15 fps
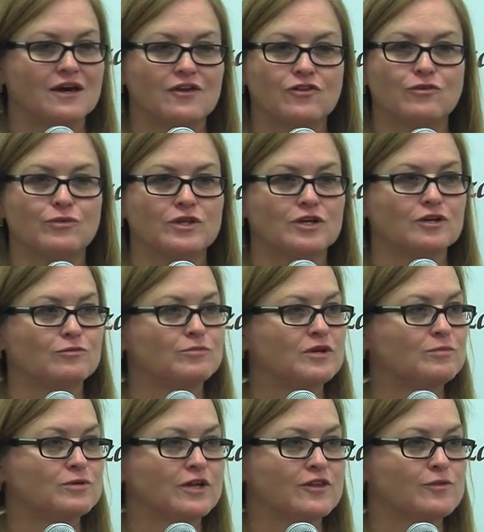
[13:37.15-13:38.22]
other really good
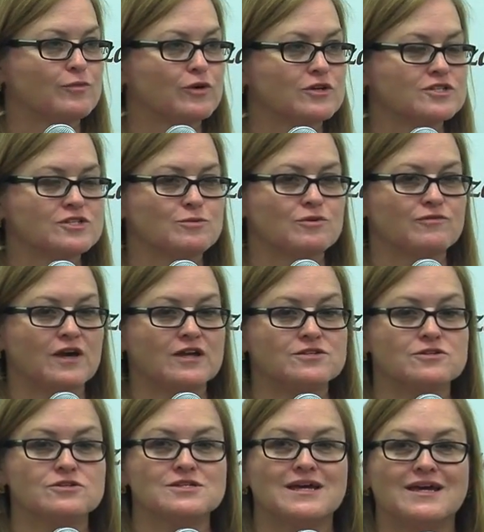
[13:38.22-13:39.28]
people on the Board of
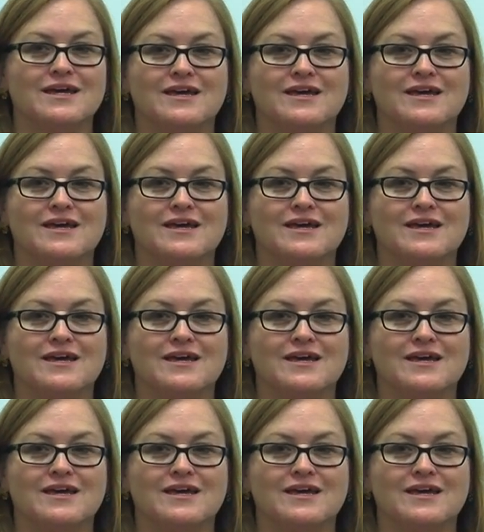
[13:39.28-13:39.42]
Supervisors